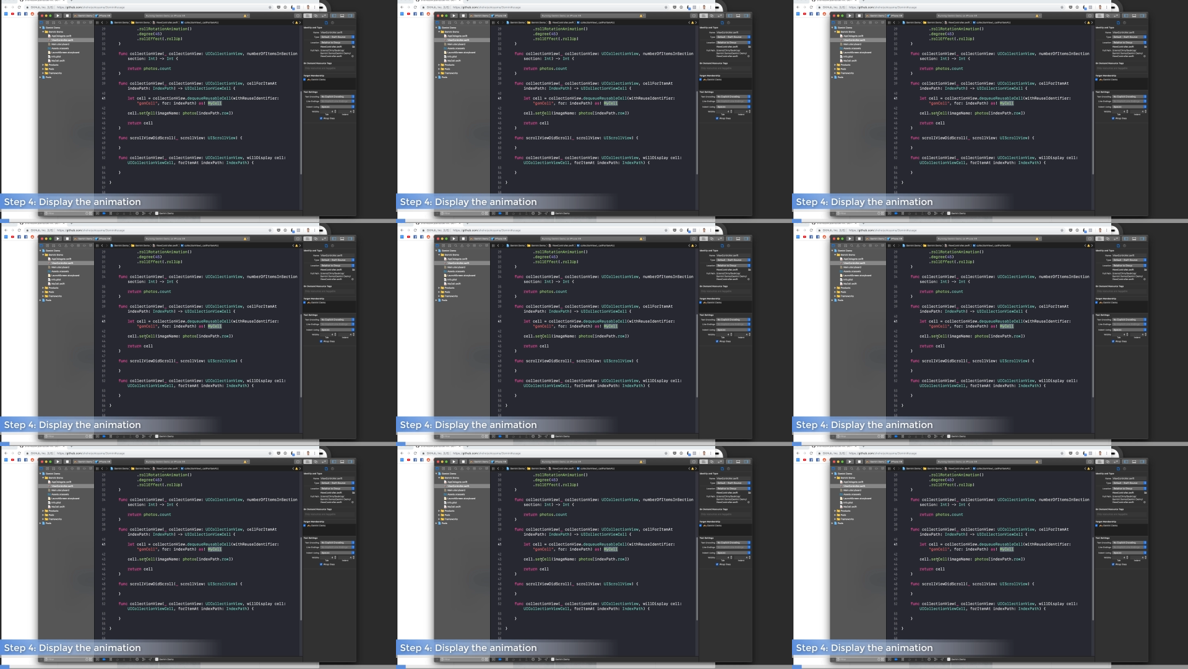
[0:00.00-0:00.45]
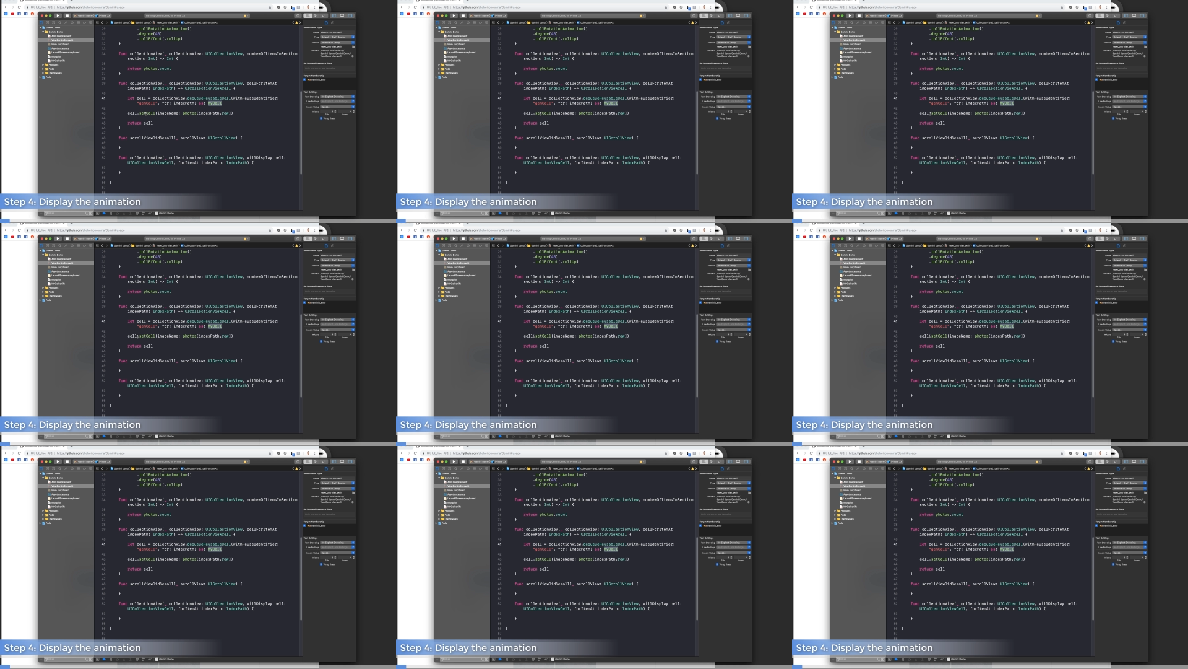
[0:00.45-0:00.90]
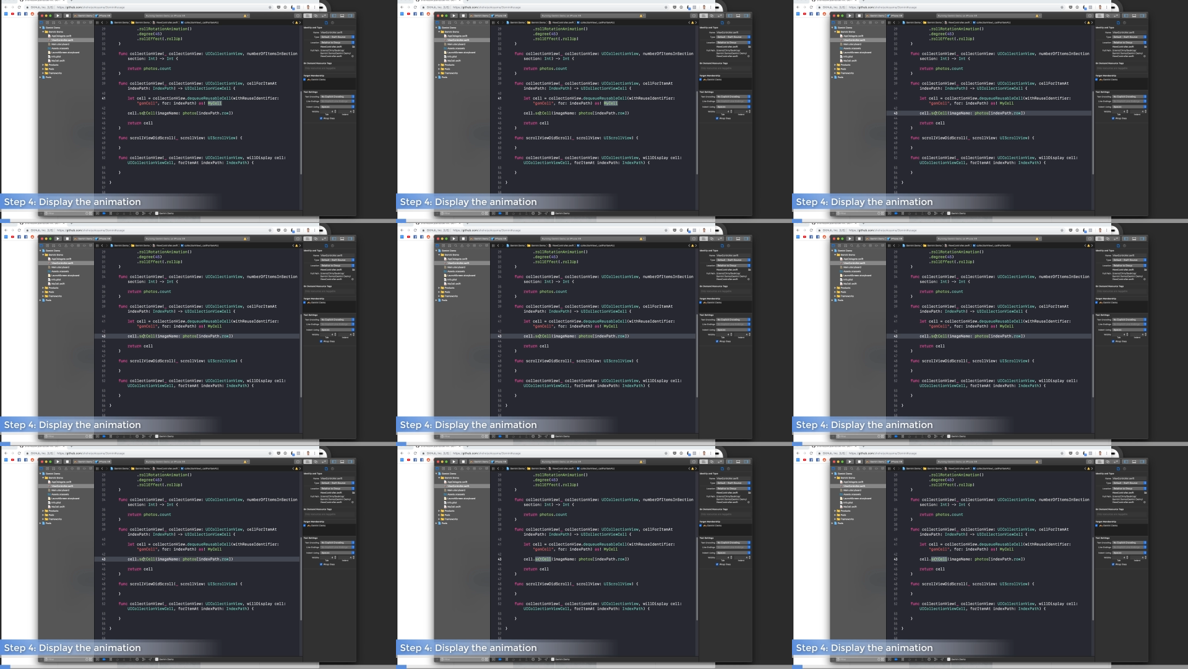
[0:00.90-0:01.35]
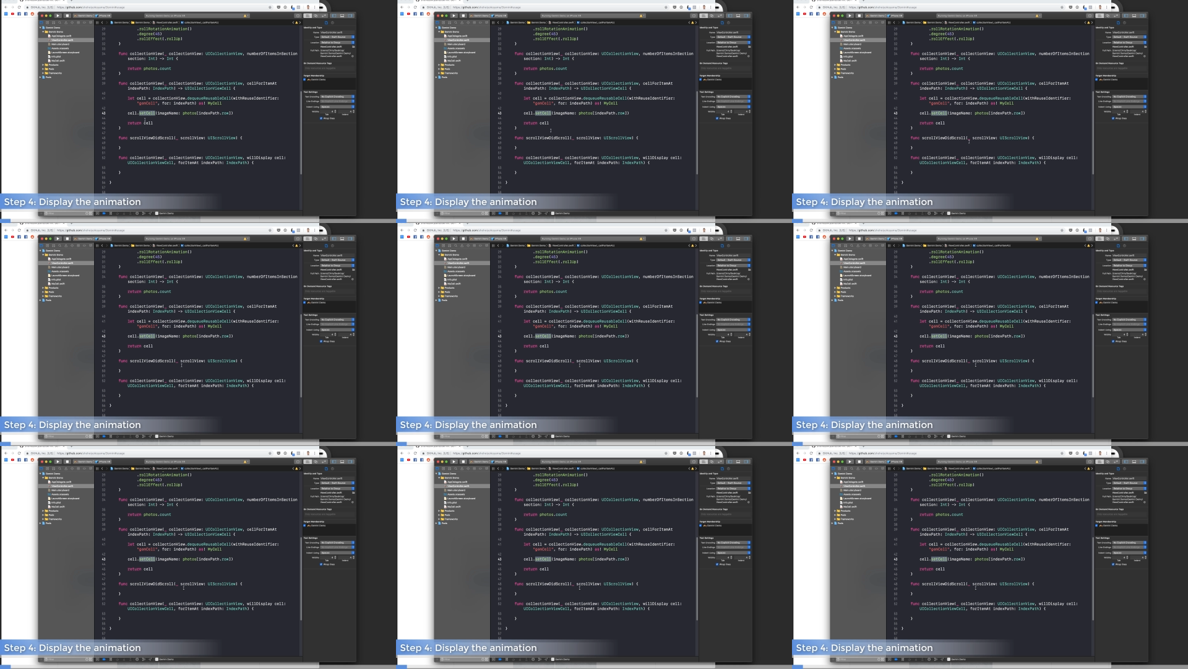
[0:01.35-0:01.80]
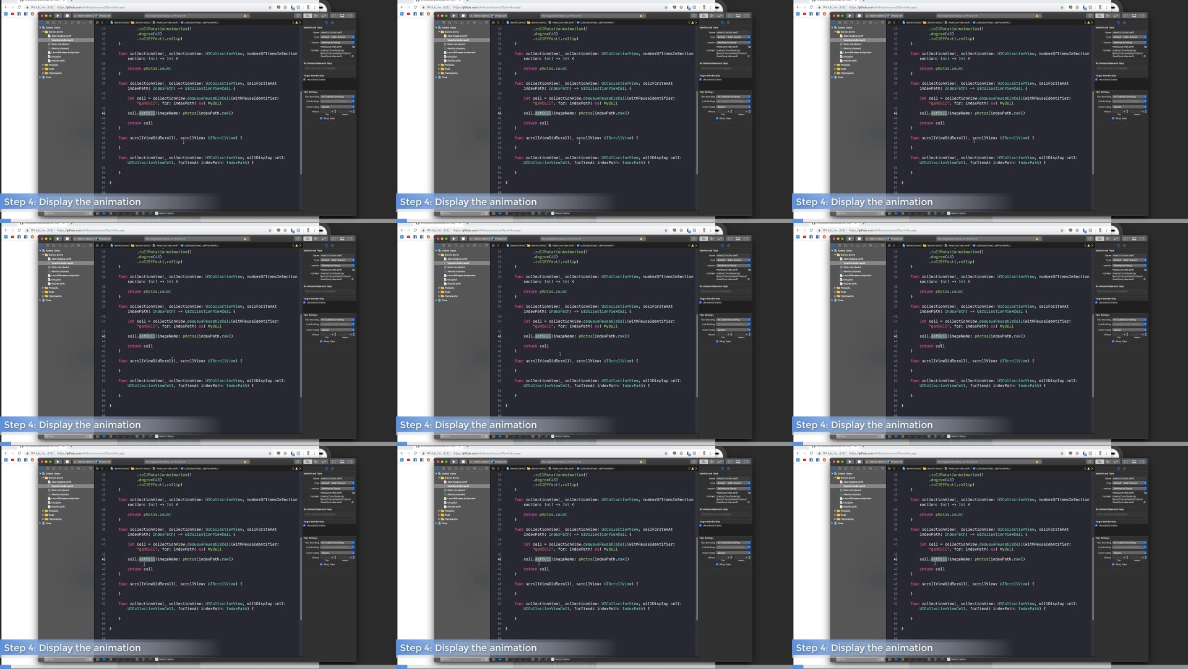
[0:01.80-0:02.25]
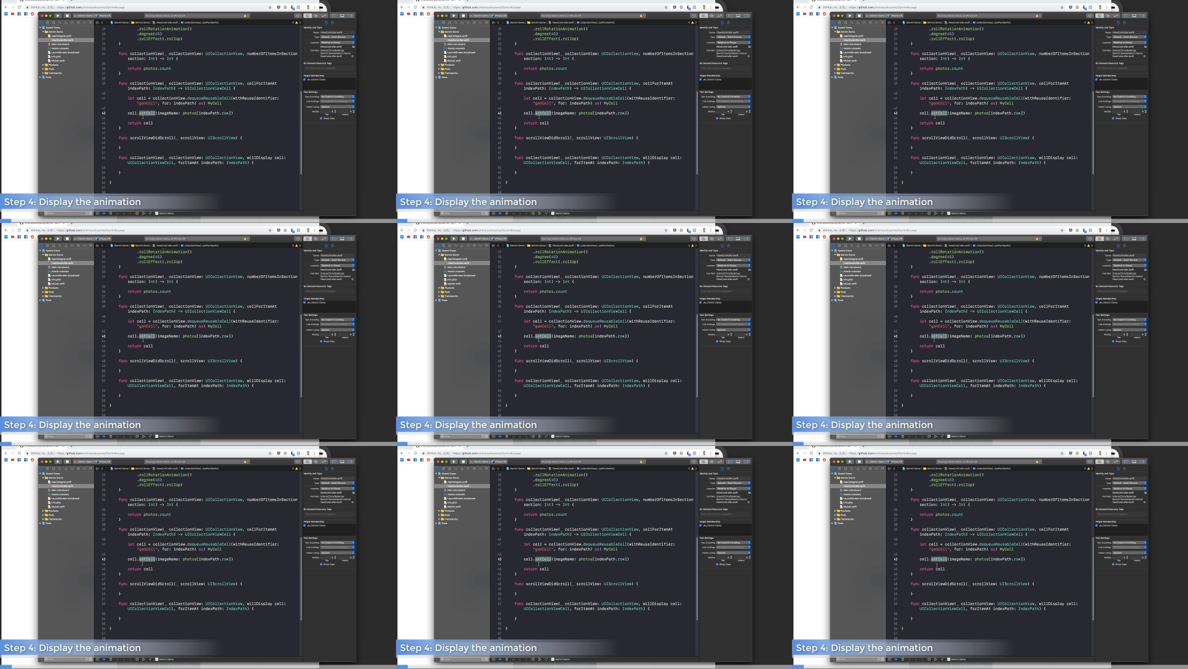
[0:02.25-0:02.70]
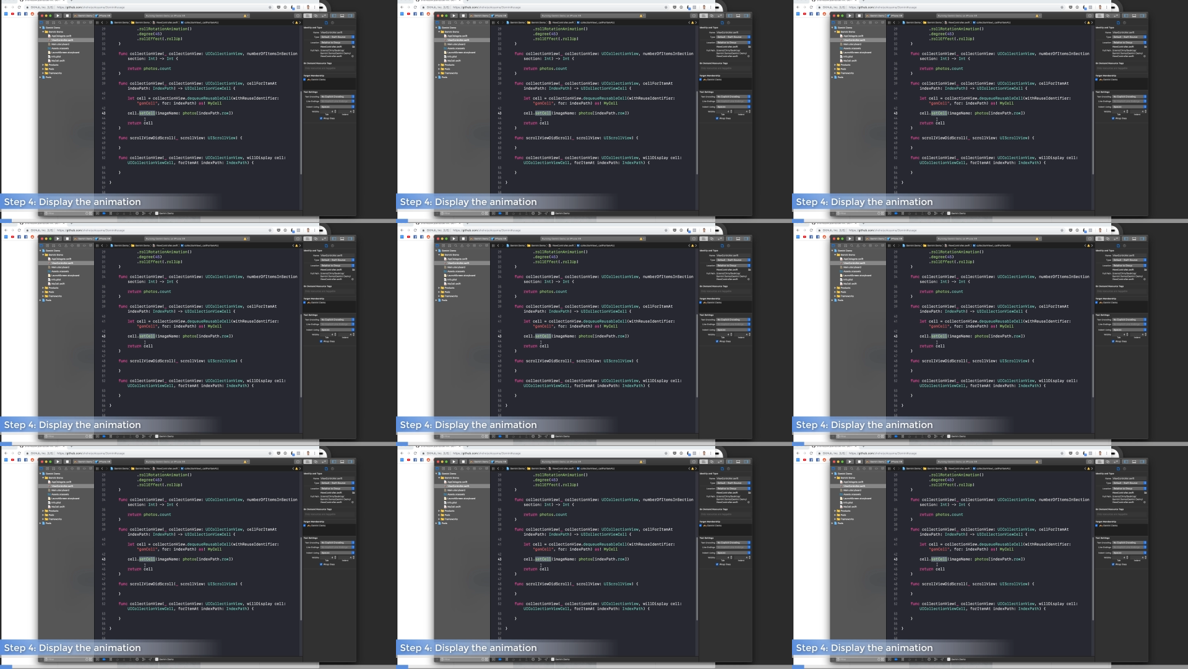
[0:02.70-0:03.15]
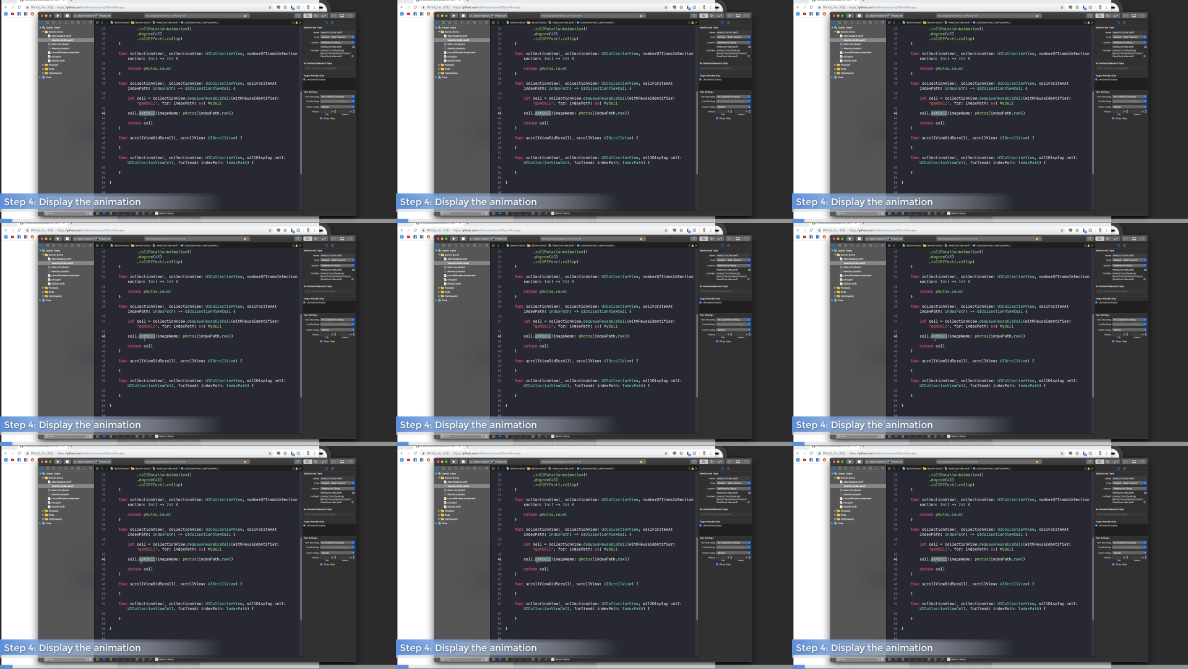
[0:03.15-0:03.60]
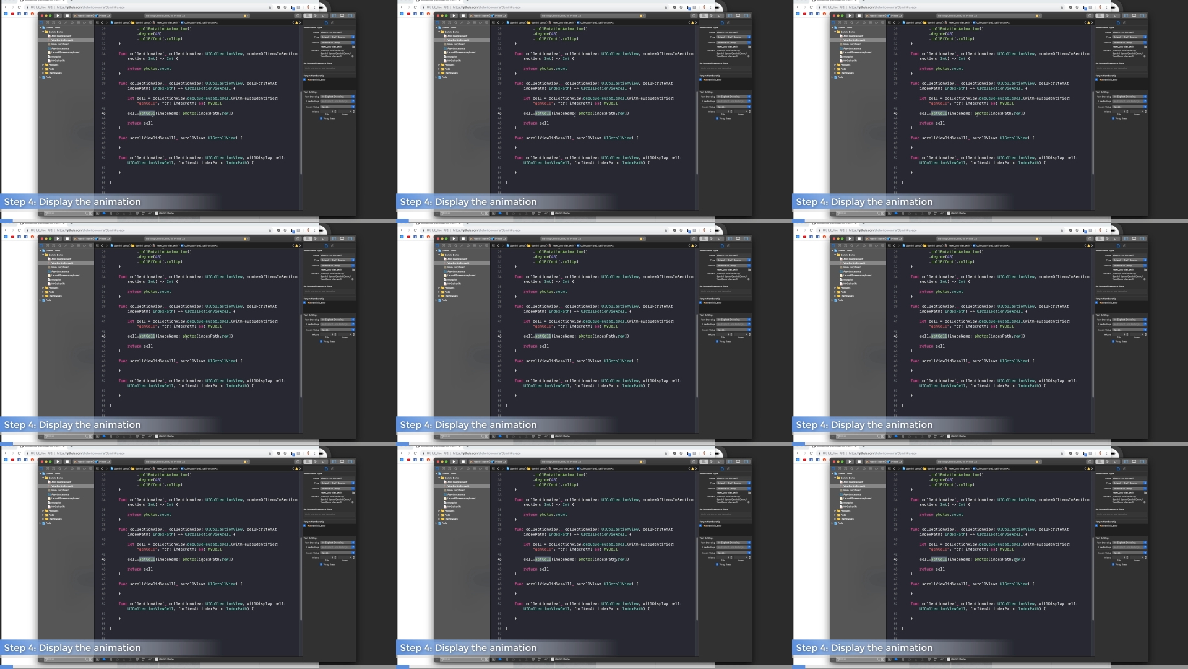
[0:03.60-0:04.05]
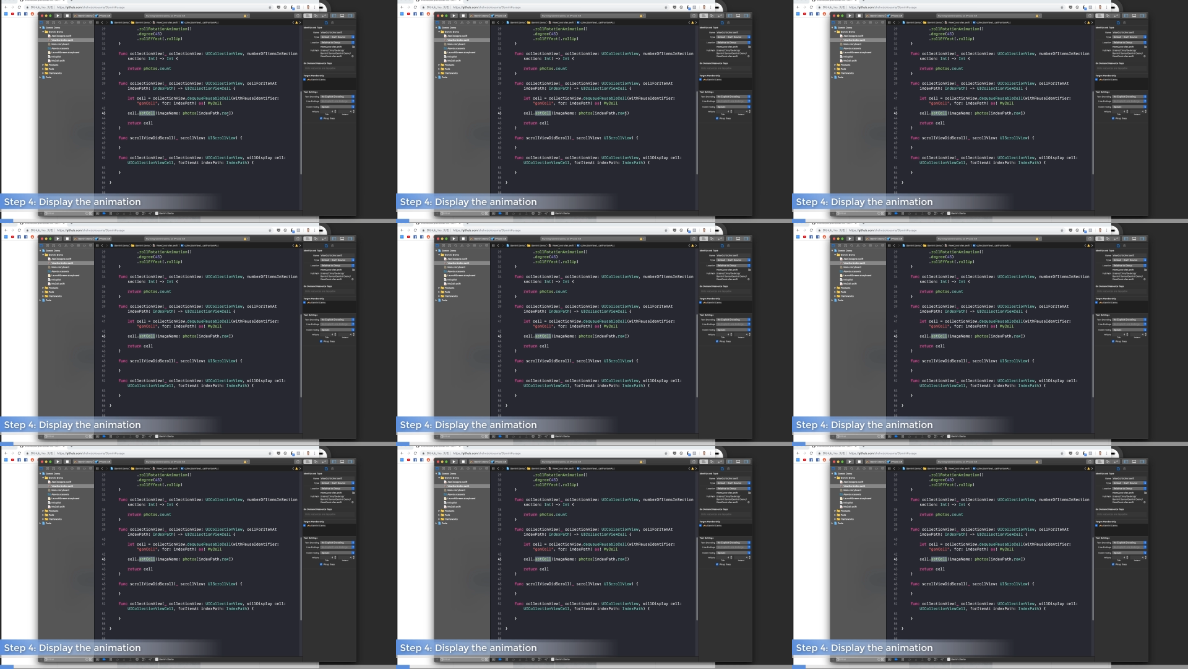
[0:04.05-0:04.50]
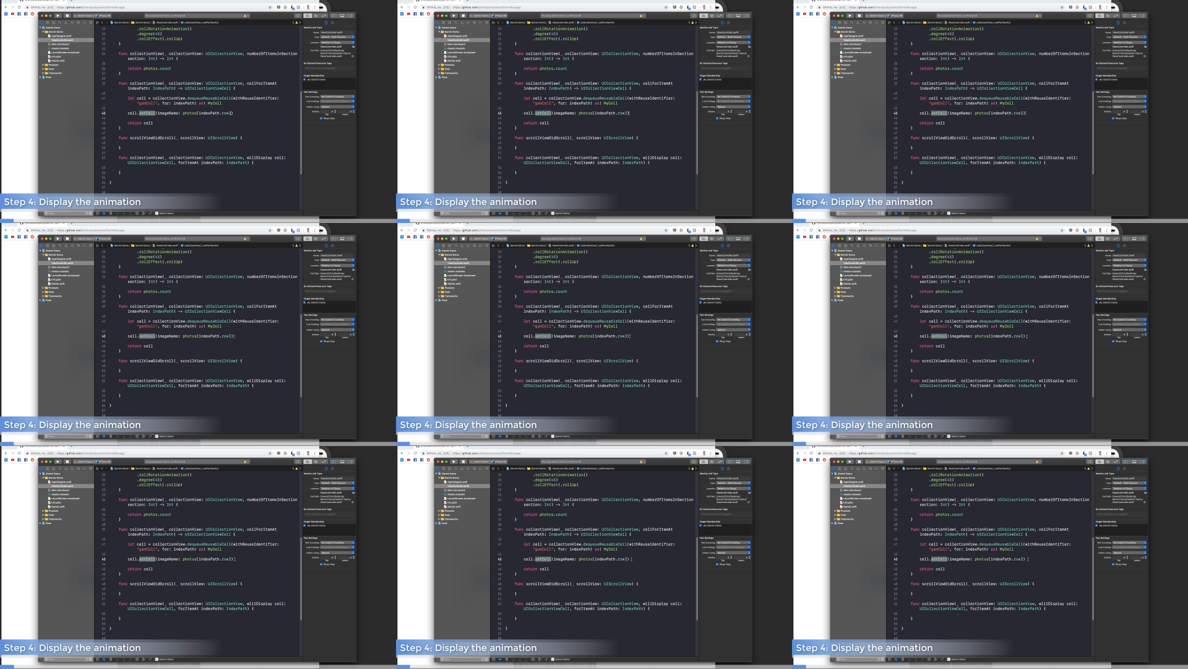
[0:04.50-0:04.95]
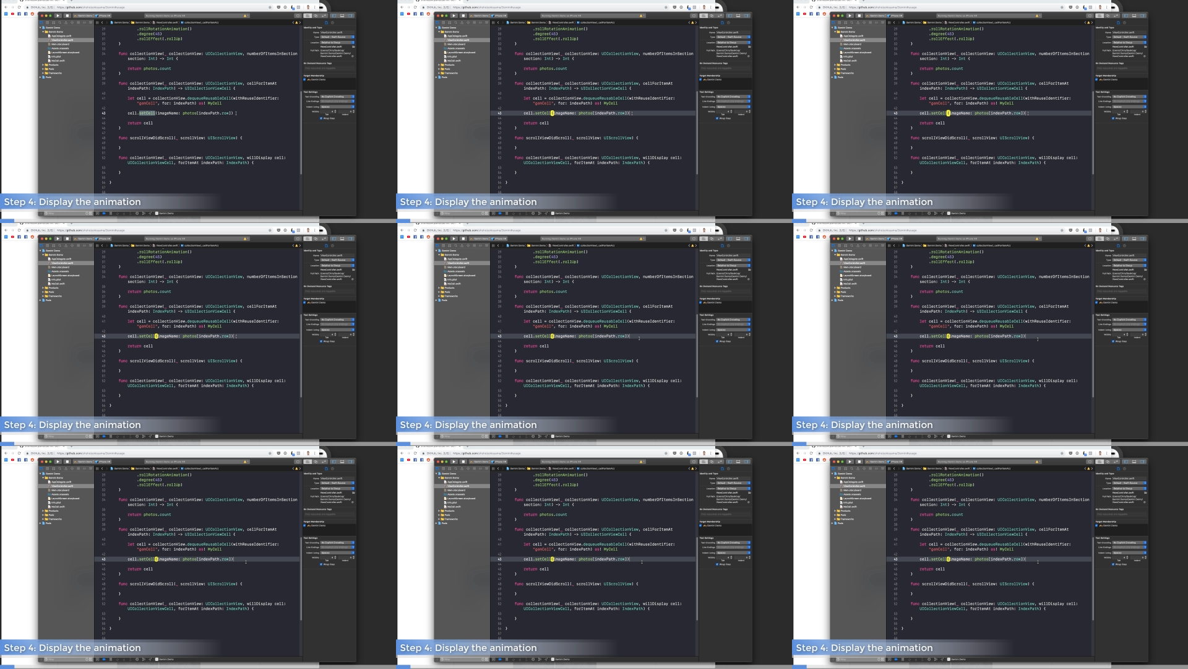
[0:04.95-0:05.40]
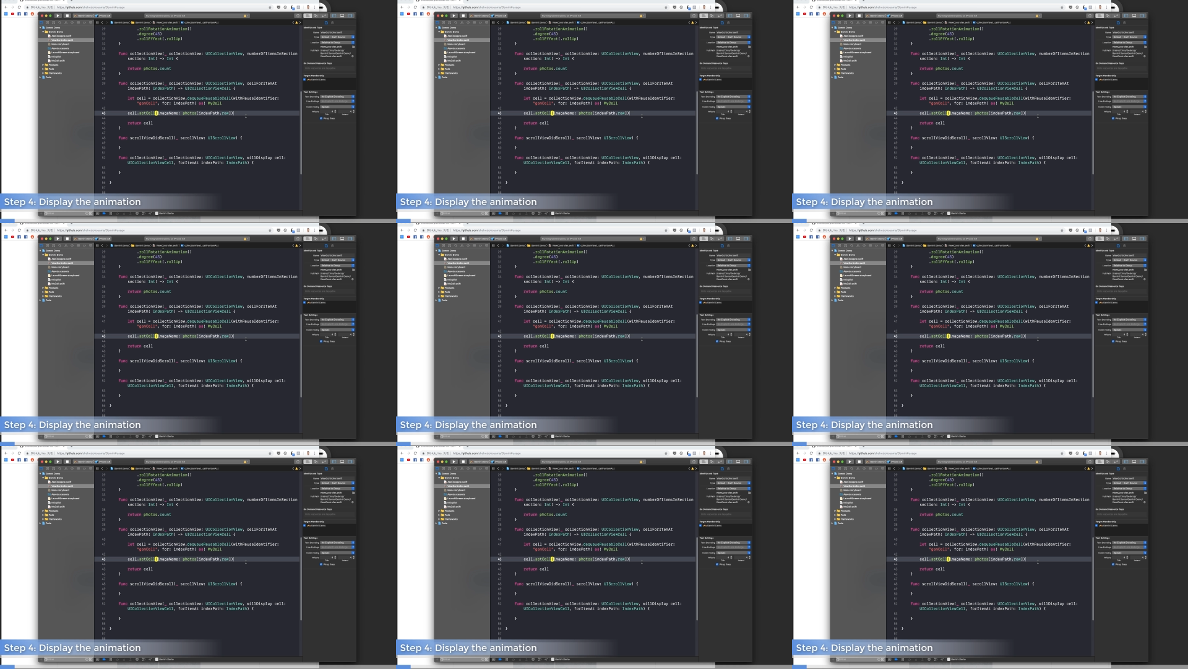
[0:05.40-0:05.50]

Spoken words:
[unreadable: no face in view]